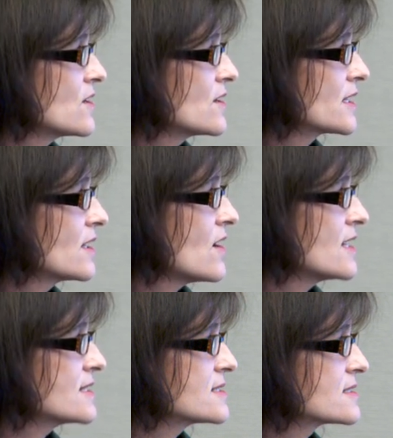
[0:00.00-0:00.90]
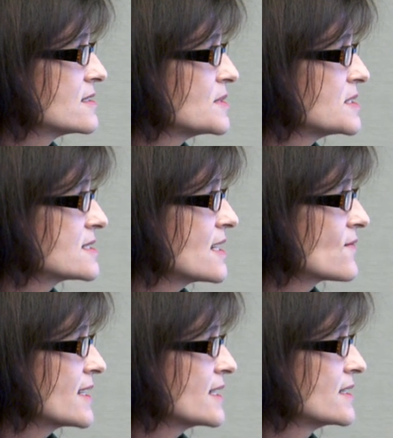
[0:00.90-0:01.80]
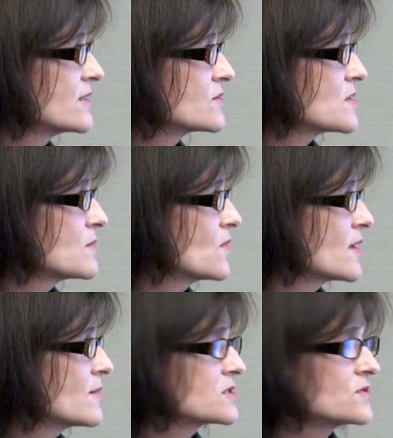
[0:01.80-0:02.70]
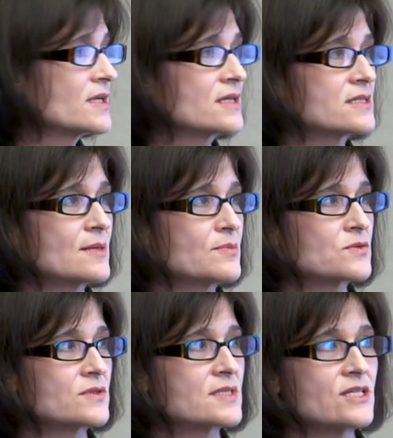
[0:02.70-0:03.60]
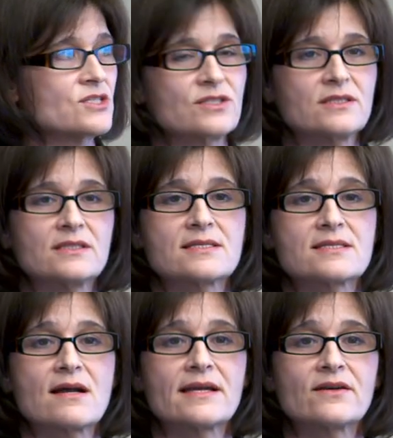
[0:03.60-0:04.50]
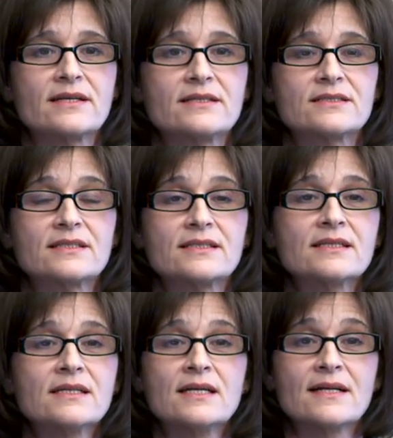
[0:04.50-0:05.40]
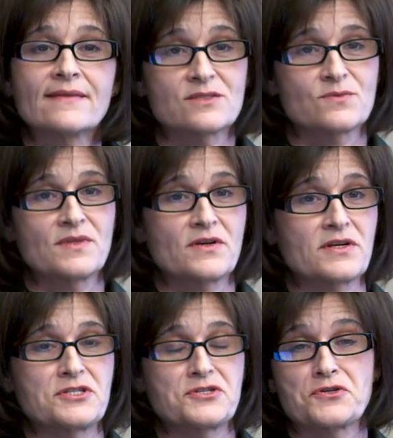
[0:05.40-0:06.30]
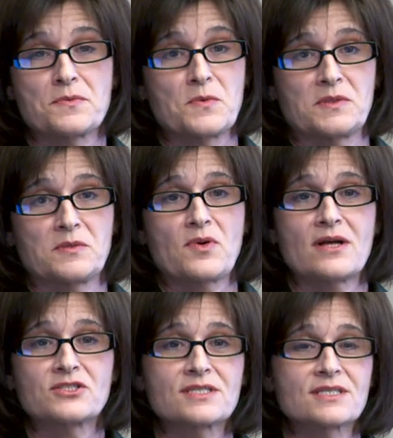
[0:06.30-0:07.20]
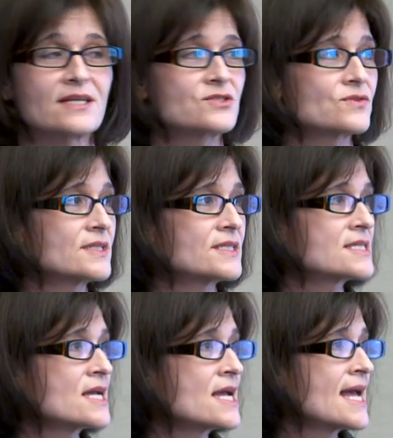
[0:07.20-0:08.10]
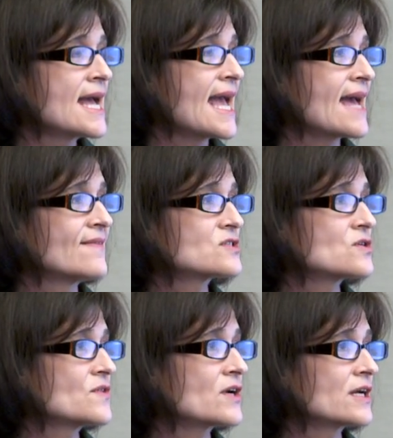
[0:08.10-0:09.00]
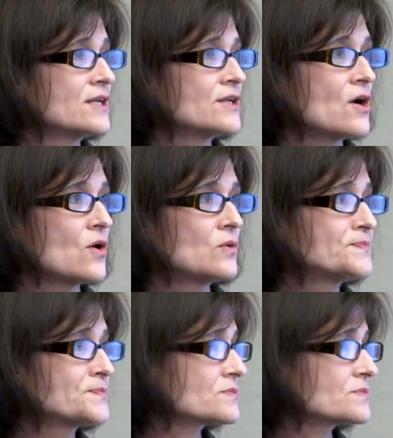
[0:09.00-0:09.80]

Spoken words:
target cost is going to be set right in here somewhere between conceptualization and design criteria. That's when they're going to determine what the project schedule is. And so they're going to know